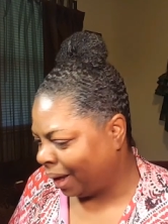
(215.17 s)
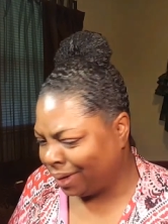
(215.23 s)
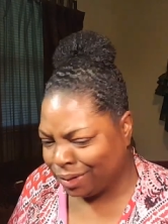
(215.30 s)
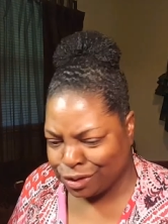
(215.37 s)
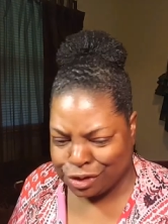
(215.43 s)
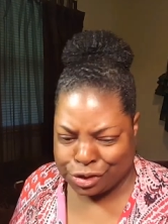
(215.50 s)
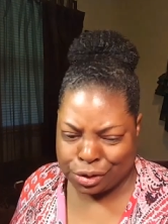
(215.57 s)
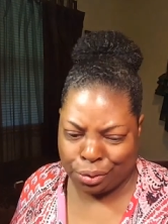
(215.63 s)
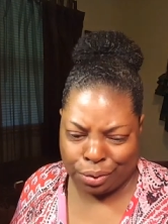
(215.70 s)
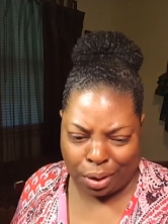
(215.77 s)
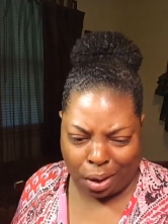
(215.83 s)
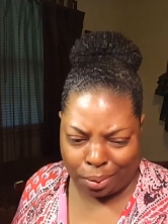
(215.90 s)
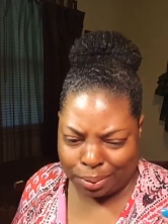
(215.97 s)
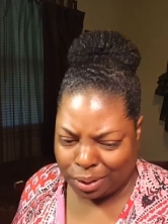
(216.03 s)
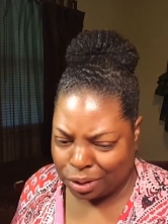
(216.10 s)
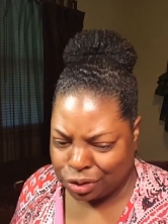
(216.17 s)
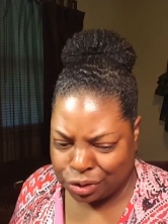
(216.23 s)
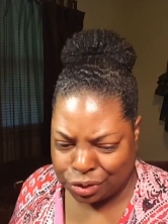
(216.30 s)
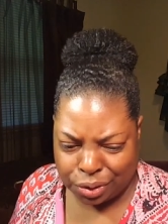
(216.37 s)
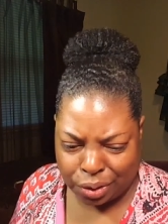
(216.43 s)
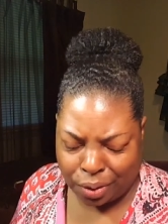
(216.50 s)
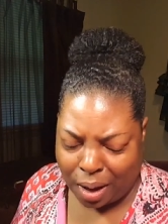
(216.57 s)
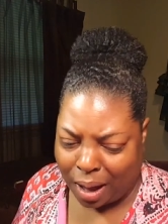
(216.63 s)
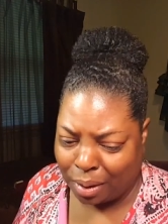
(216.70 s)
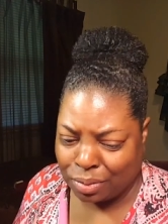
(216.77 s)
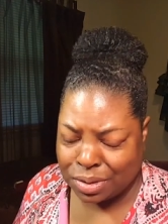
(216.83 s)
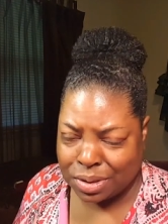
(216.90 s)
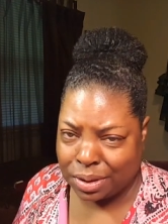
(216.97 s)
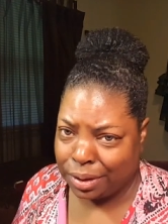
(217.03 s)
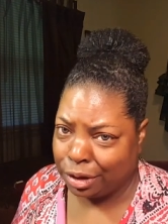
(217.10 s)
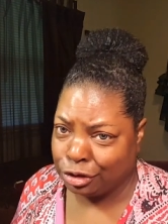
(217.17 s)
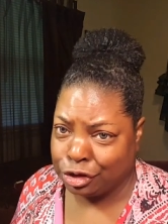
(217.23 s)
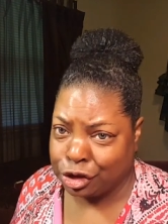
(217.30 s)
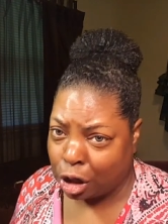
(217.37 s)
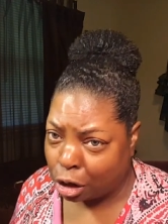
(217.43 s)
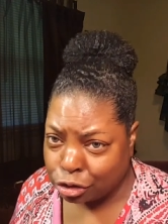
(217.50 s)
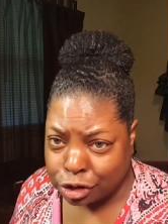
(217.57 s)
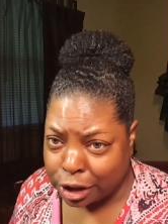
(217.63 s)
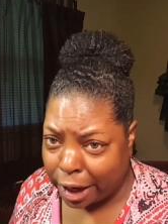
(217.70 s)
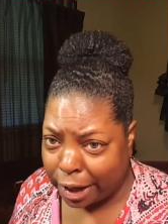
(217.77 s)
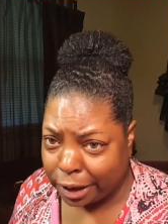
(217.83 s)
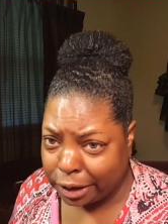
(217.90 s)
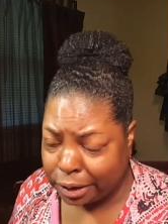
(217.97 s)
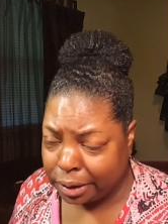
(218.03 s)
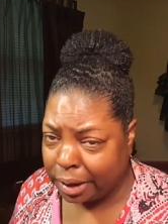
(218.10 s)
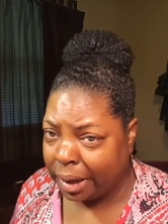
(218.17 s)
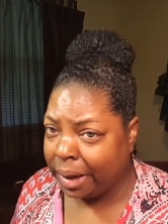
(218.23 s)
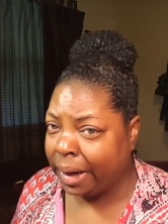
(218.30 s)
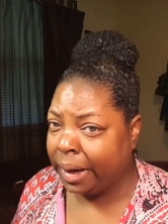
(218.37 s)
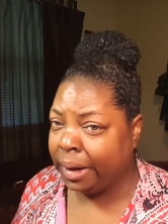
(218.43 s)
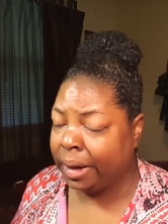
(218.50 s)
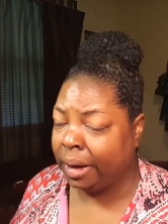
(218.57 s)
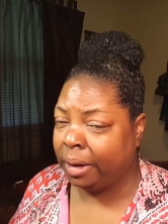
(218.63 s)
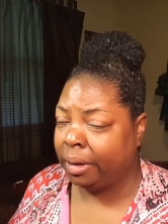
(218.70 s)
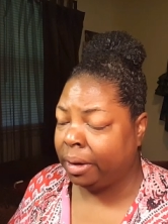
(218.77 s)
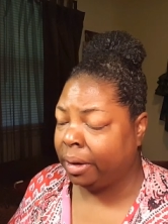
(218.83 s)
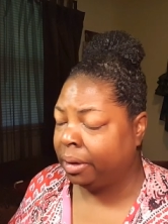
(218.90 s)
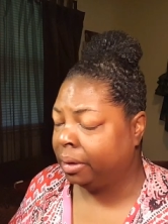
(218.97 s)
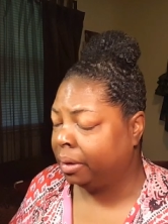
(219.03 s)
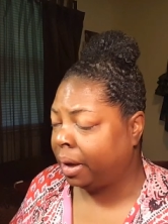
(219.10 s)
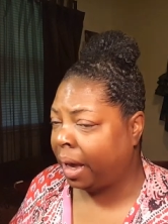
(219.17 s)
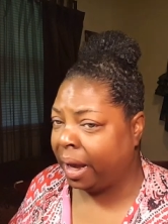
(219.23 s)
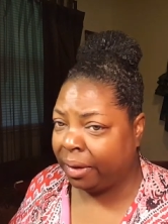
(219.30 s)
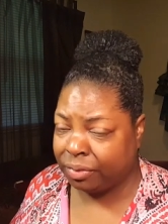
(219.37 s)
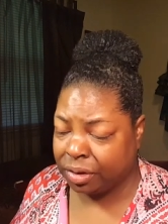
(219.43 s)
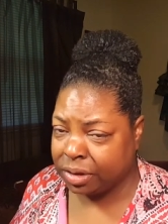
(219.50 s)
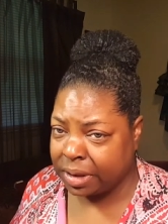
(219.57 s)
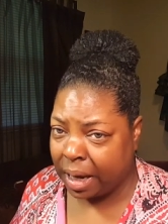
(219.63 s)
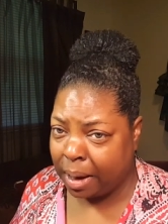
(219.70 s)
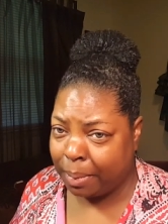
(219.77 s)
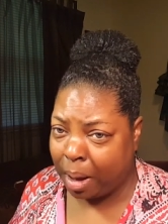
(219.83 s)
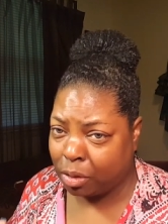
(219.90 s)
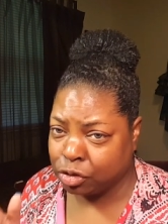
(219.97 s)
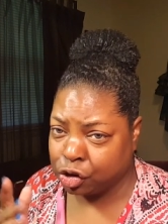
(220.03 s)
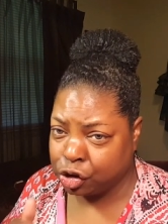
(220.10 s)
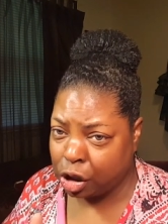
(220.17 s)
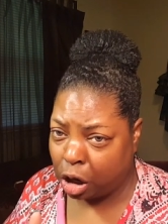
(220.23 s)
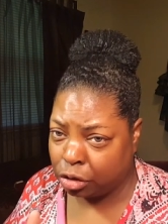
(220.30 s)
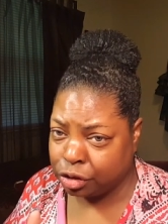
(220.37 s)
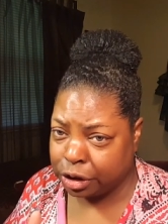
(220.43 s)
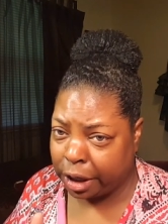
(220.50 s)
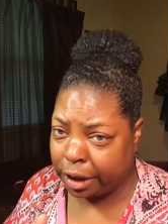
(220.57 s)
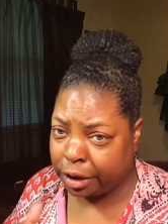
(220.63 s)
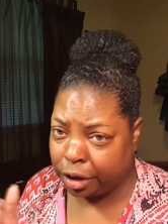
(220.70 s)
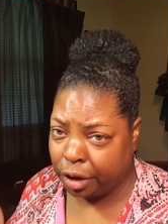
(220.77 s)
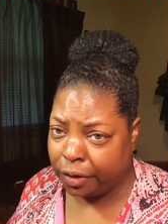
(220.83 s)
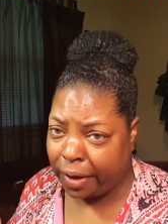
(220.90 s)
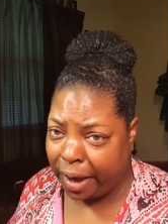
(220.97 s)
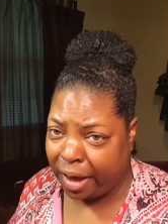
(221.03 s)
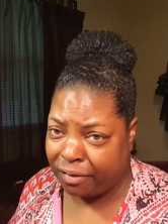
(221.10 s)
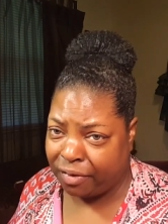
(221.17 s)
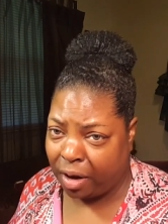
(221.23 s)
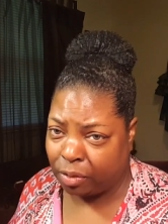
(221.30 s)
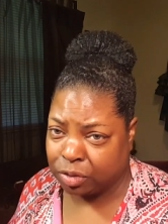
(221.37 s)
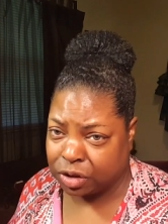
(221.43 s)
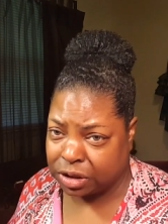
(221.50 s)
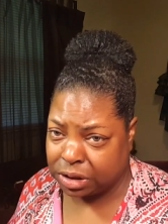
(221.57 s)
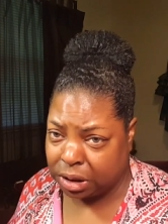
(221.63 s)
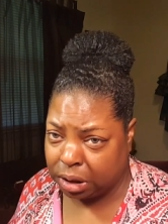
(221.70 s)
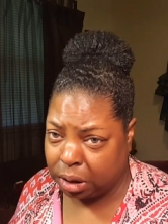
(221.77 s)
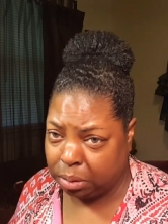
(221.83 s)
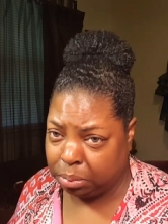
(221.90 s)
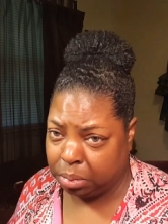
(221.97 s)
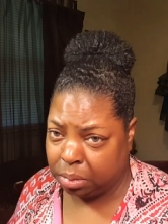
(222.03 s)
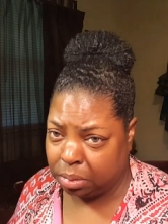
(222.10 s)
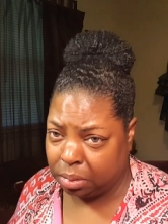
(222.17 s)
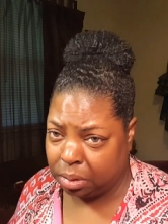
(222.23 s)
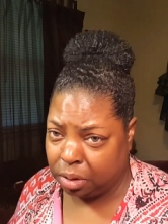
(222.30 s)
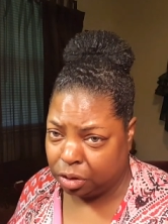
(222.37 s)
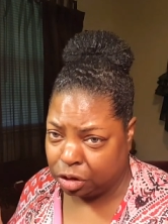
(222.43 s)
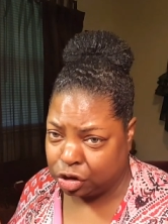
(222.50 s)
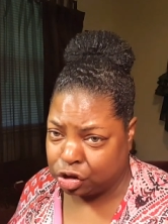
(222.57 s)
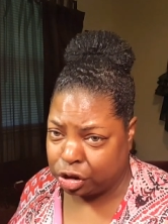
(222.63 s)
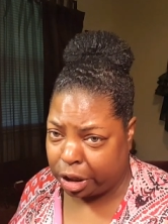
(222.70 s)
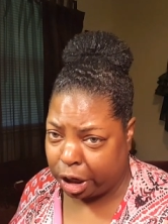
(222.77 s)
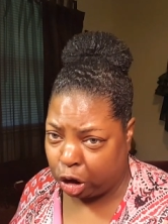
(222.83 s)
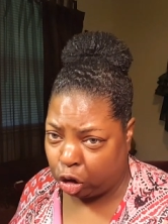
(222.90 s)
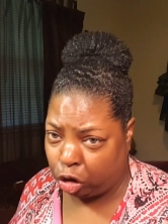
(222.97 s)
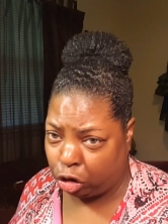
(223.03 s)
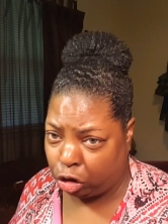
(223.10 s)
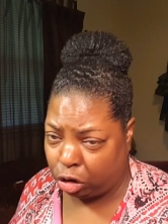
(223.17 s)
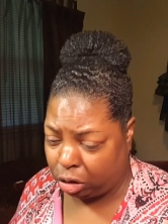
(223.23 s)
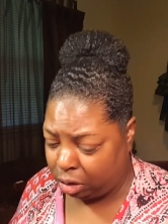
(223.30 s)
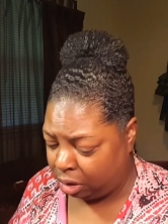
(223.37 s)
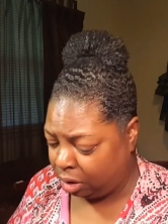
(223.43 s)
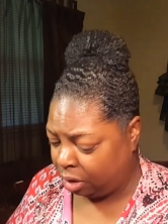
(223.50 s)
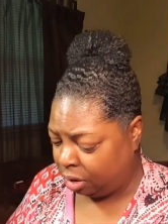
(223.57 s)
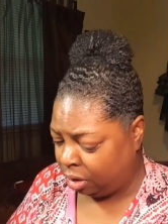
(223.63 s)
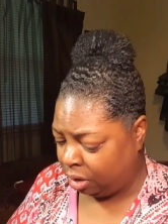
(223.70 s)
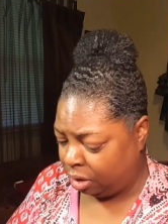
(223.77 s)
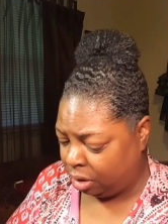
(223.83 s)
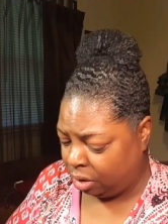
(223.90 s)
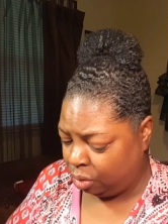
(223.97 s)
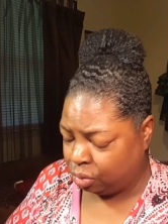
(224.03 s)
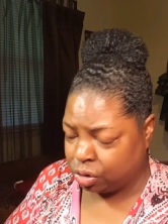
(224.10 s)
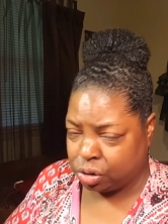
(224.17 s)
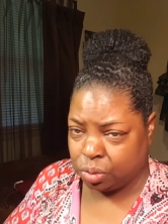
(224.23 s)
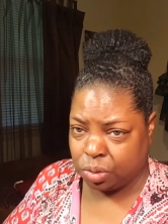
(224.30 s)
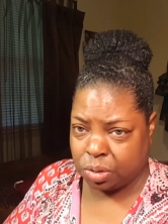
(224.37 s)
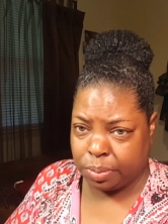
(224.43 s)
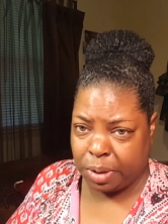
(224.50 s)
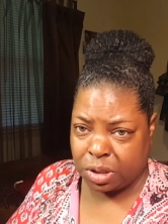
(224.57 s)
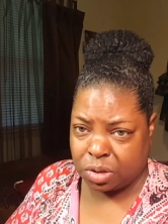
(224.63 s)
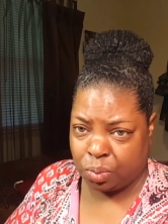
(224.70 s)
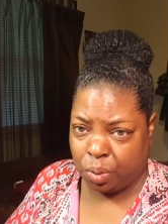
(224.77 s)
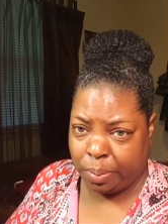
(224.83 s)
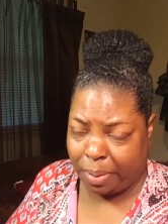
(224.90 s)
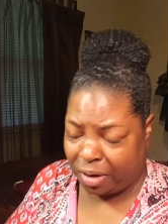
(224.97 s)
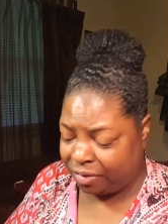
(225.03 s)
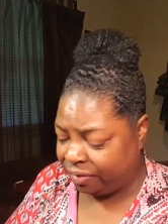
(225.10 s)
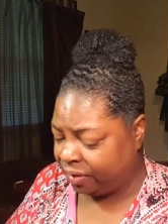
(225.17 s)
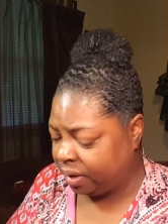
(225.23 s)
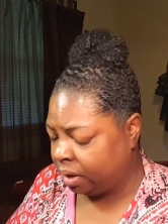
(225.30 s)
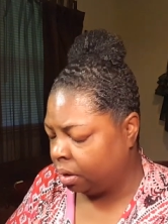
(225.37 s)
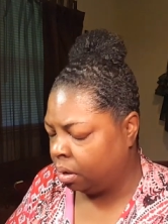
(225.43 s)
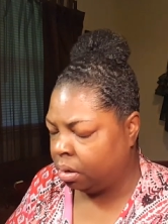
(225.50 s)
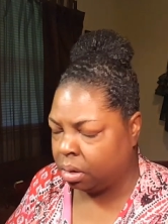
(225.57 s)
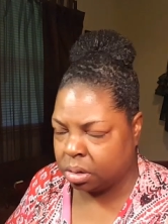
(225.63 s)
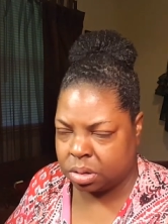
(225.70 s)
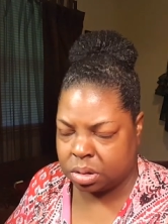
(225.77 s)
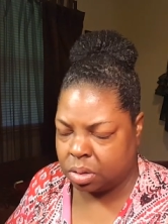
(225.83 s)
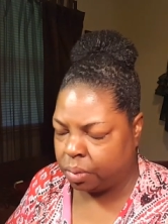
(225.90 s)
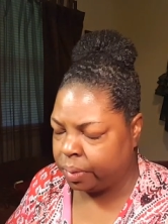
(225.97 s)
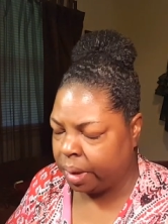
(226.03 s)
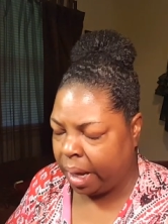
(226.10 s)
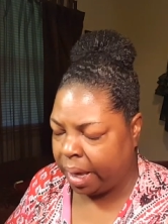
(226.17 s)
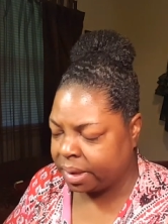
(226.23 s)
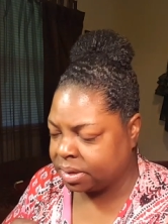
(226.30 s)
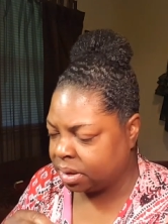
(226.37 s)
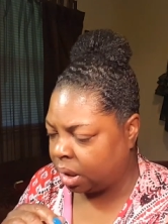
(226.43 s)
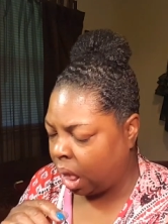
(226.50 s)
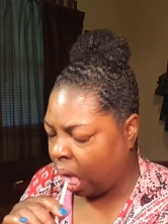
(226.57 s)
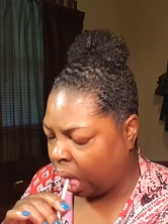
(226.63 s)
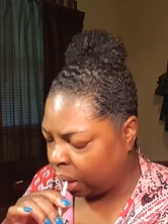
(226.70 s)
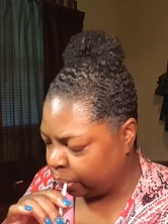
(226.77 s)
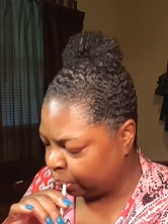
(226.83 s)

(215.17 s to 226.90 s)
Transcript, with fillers: I didn't show y'all because, you know, I was in there jaw jacking. And half the time I was jaw jacking. The other half I was asleep in the chair. When she was messing with my feet. Oh, so relaxing.